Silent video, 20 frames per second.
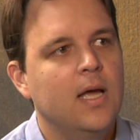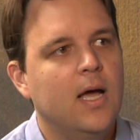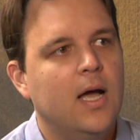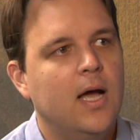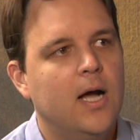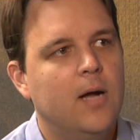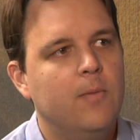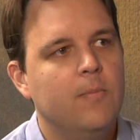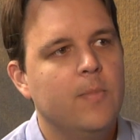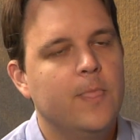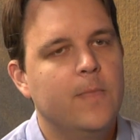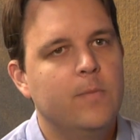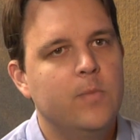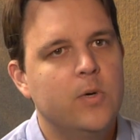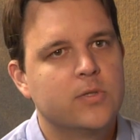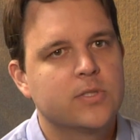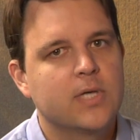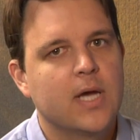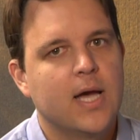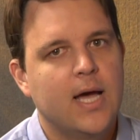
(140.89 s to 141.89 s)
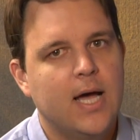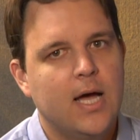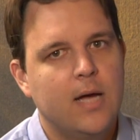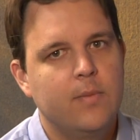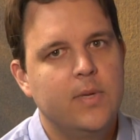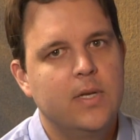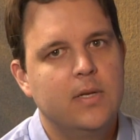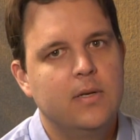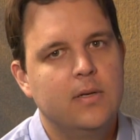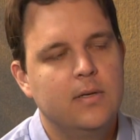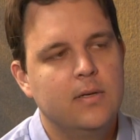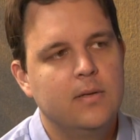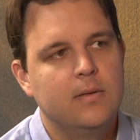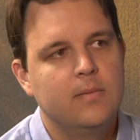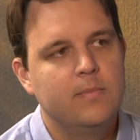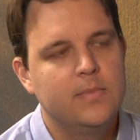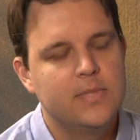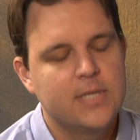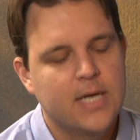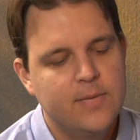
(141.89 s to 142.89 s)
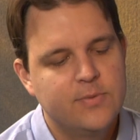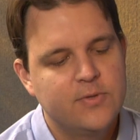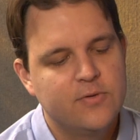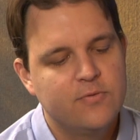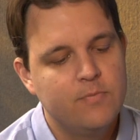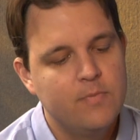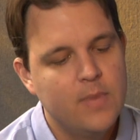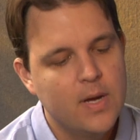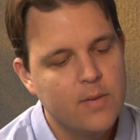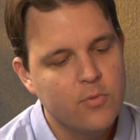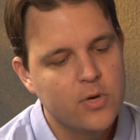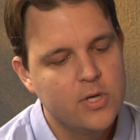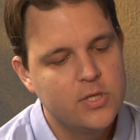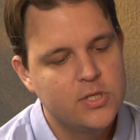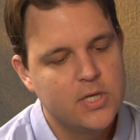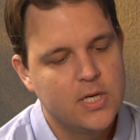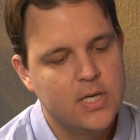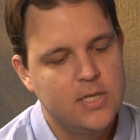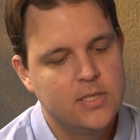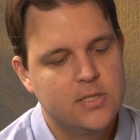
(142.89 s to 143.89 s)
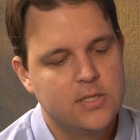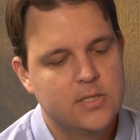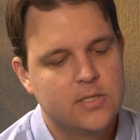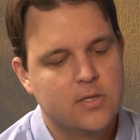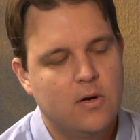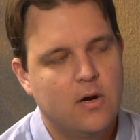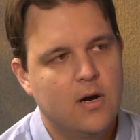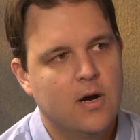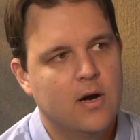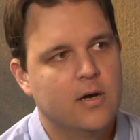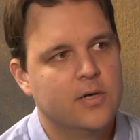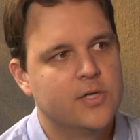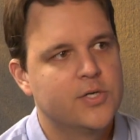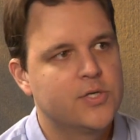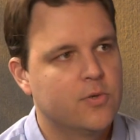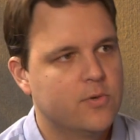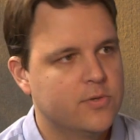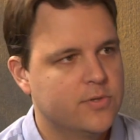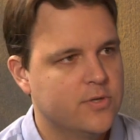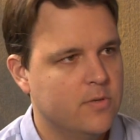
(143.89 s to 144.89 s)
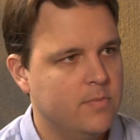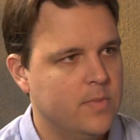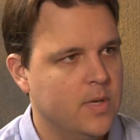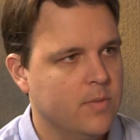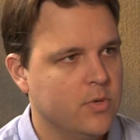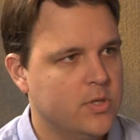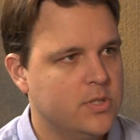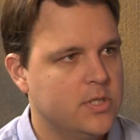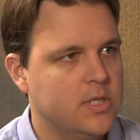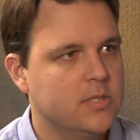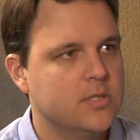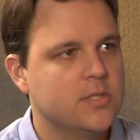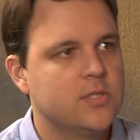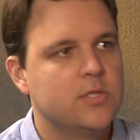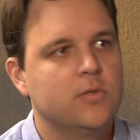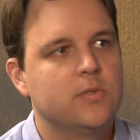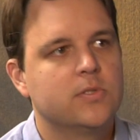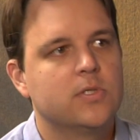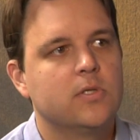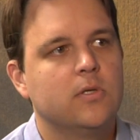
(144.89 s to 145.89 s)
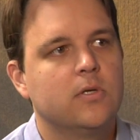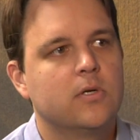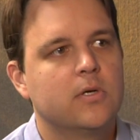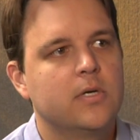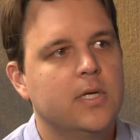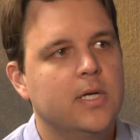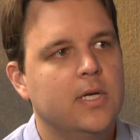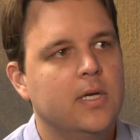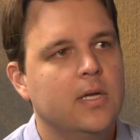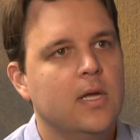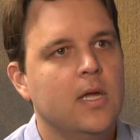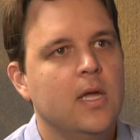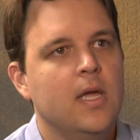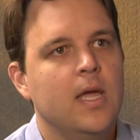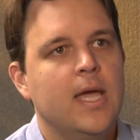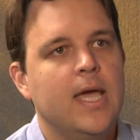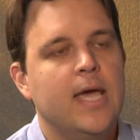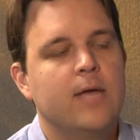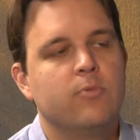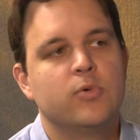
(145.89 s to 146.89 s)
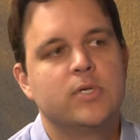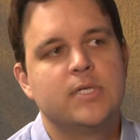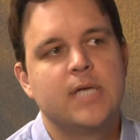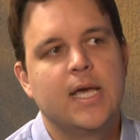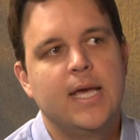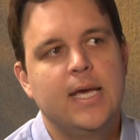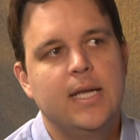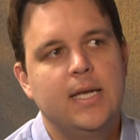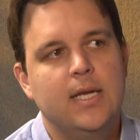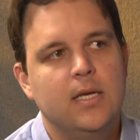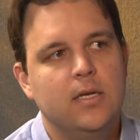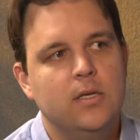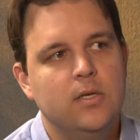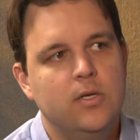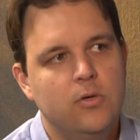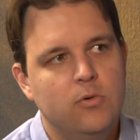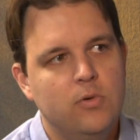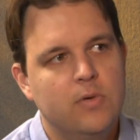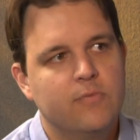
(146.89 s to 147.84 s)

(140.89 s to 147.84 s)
the most common types of memory changes are short-term memory changes. So it's learning and retaining new